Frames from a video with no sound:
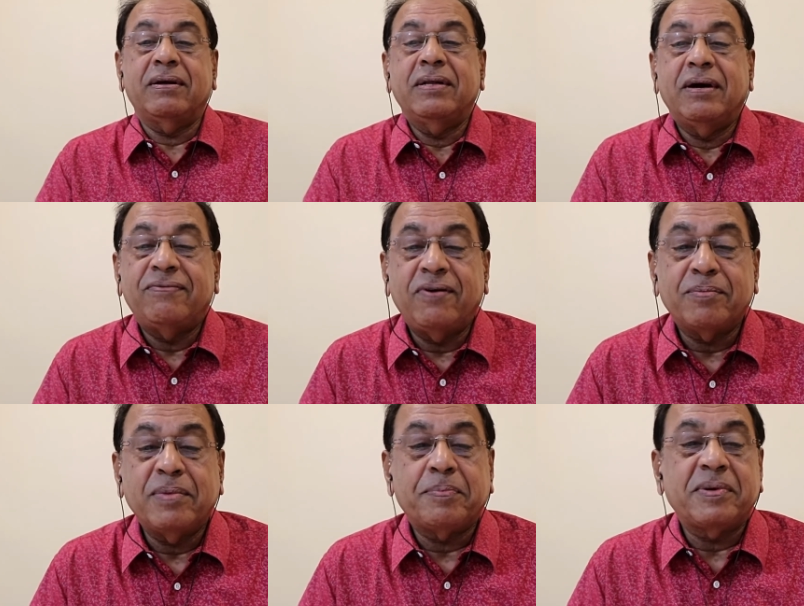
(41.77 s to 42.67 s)
the
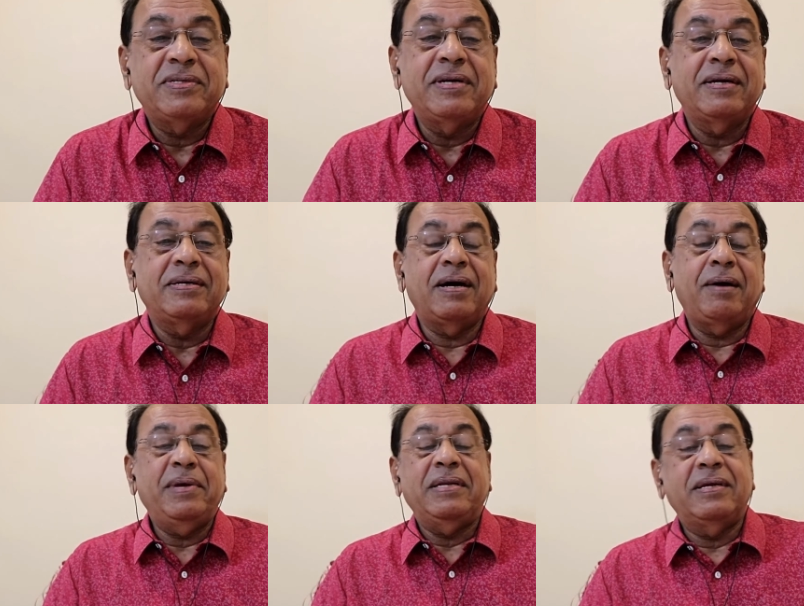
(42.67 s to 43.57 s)
former president, I
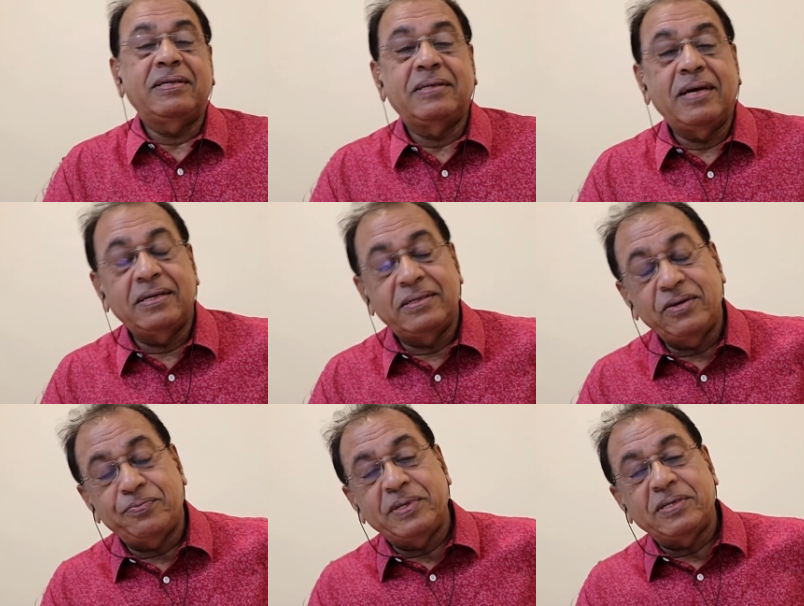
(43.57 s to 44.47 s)
mean the
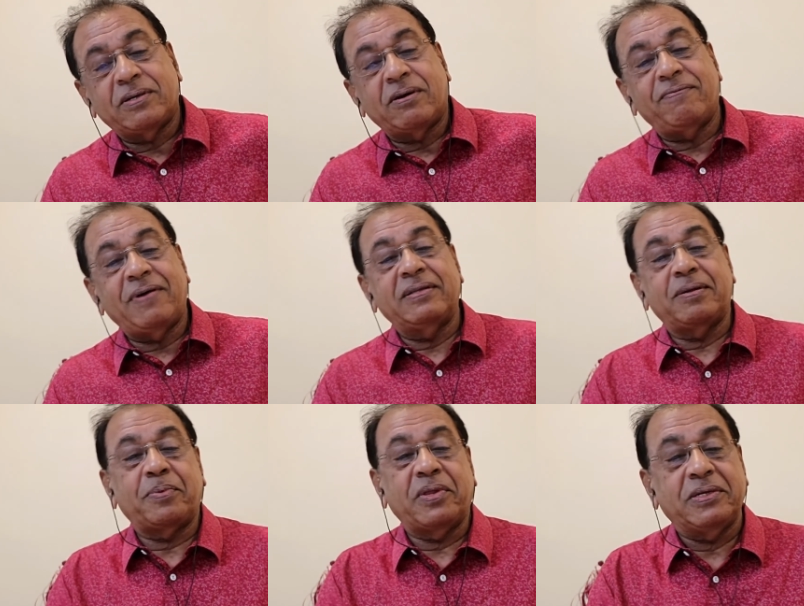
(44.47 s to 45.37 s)
chief minister of
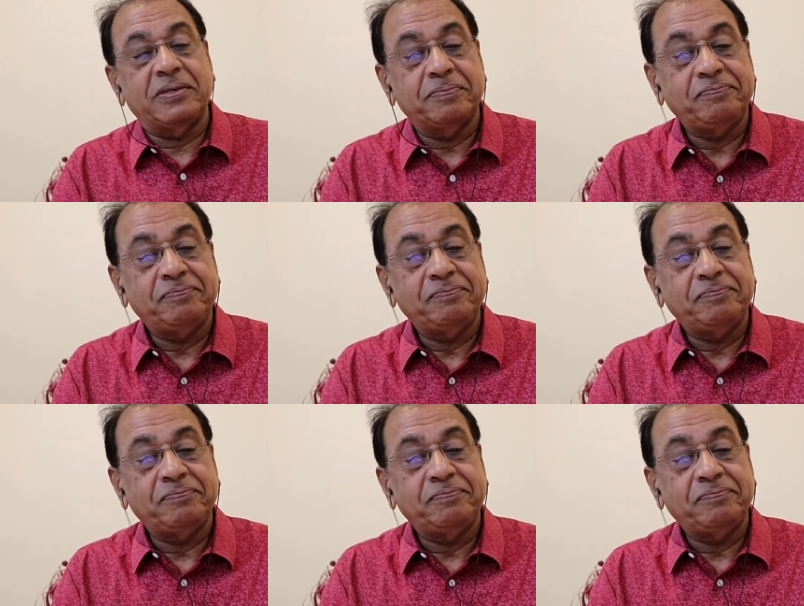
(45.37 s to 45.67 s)
Andhra Pradesh.